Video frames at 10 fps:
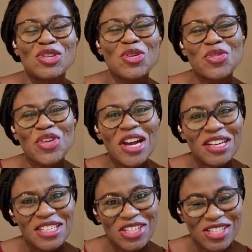of our
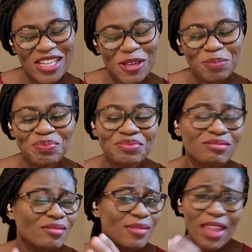daughter.
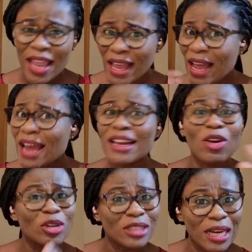And
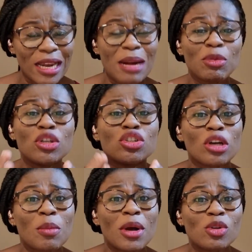along the line, I'm going to talk
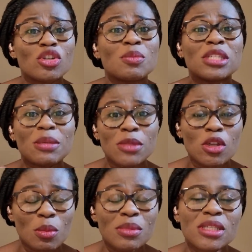about some
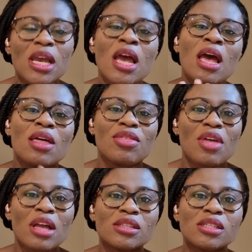symptoms
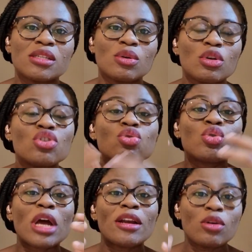that you
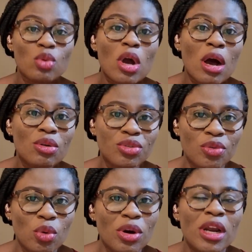can look out
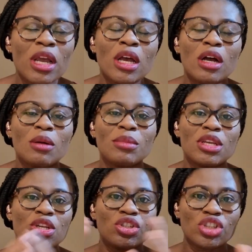for
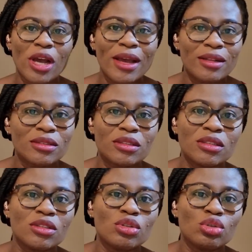in a child
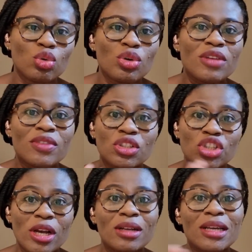to know if the
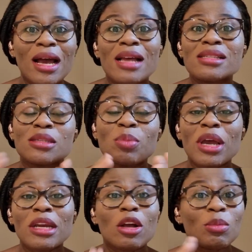child has
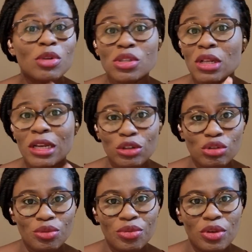spinal muscular
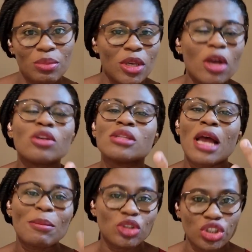atrophy, because
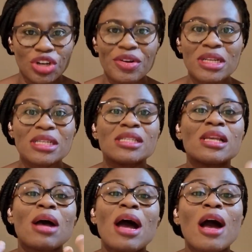I'm sharing this
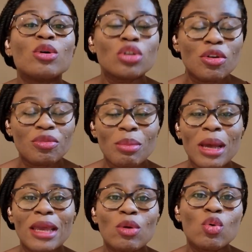out of
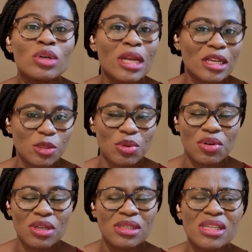my own
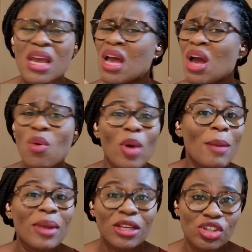experience. Why
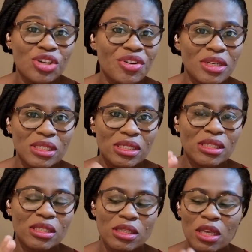am I sharing this?
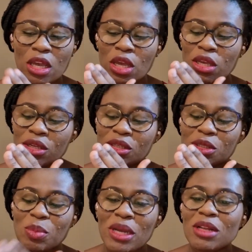
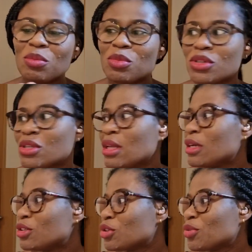Spinal muscular
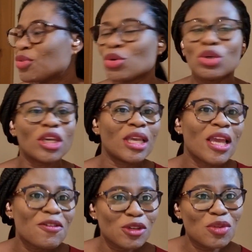atrophy. Okay,
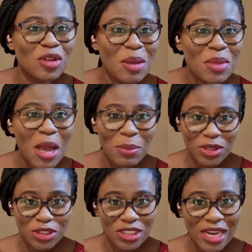first of all, let me
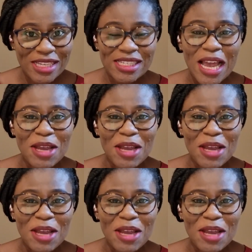apologize.